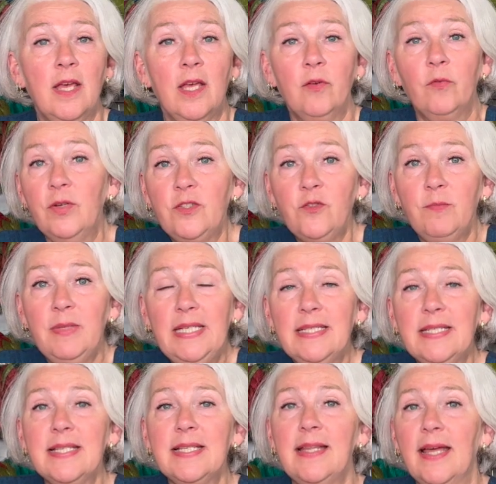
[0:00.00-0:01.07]
which
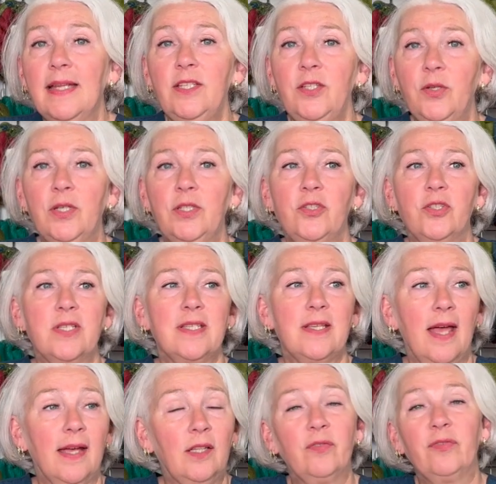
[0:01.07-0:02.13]
means that you can just
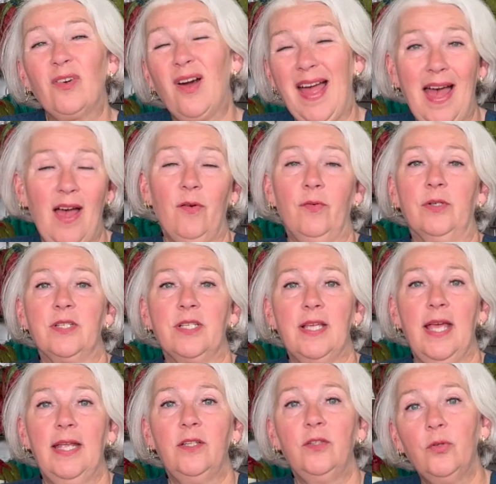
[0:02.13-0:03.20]
cycle for hours
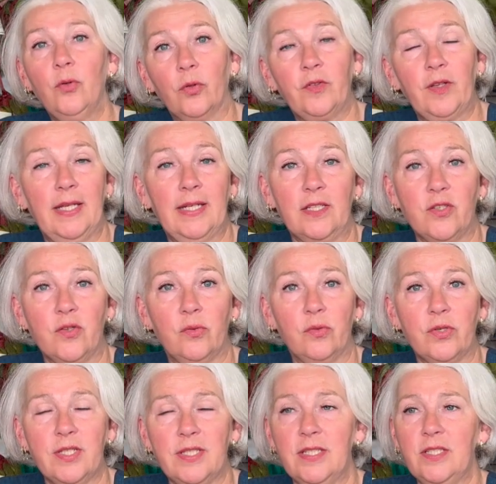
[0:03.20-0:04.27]
and not get
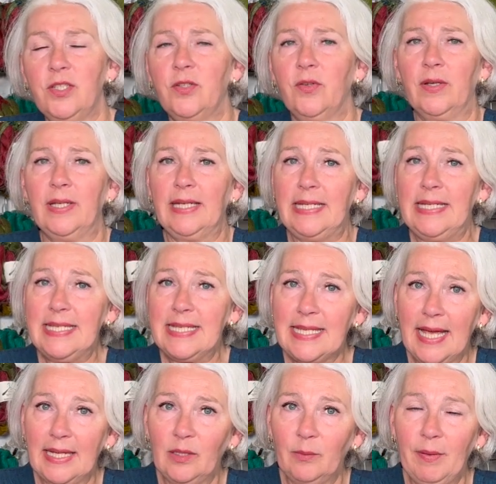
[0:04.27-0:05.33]
exhausted. You don't get any
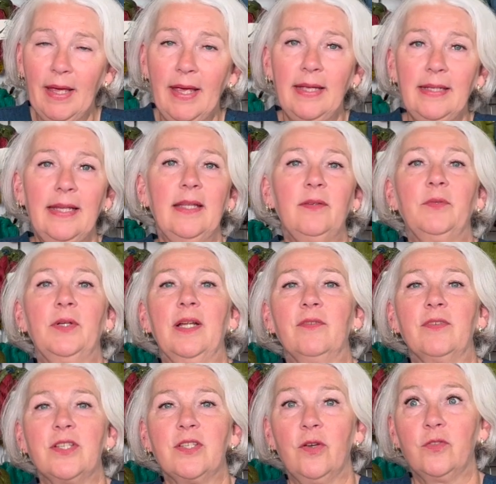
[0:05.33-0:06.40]
saddle pain and whatever,
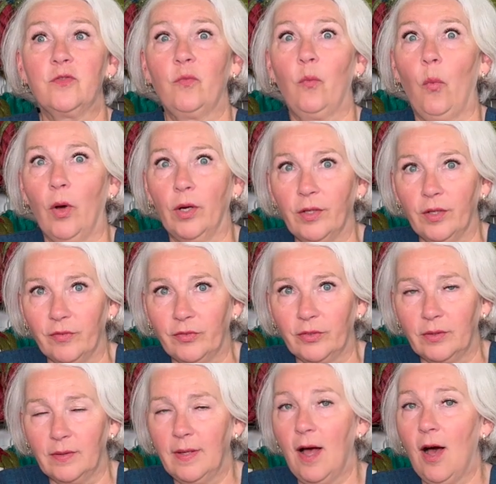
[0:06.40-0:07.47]
so it's
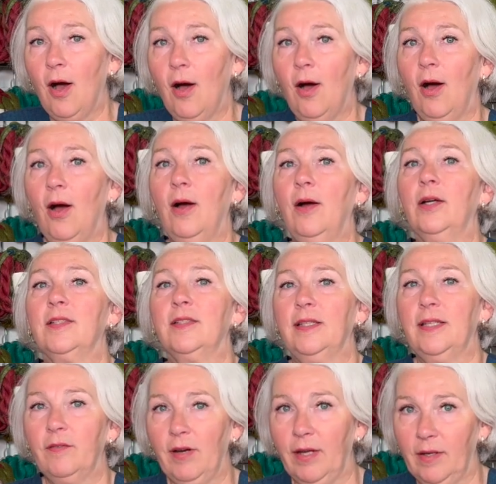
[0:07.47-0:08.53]
wonderful.
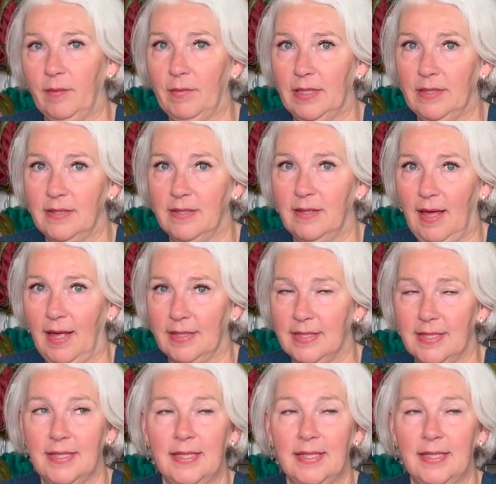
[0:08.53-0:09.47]
Heartily recommend that.